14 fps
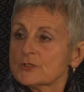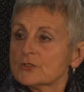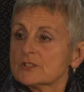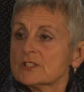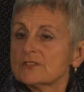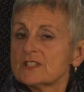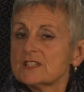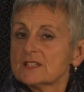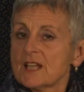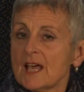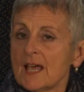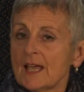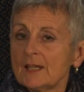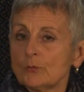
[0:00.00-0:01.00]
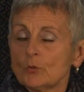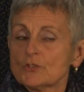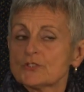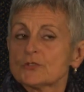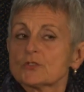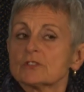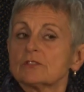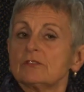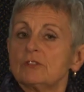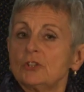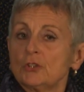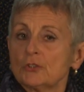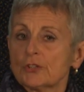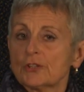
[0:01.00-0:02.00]
sort of design, what sort of
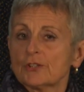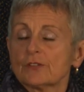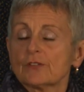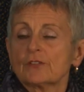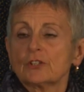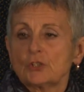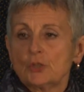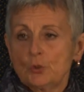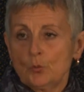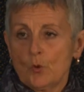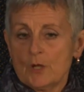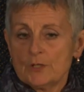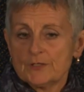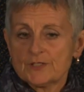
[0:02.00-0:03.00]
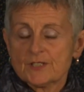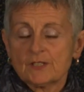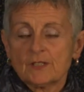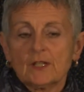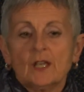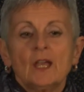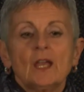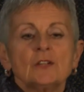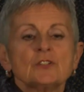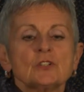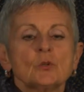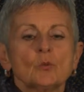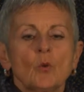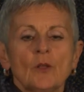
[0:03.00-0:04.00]
look that you want. Do
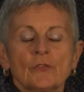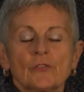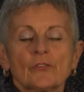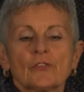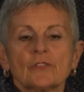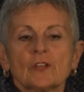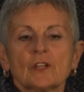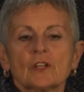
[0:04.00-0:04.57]
you want the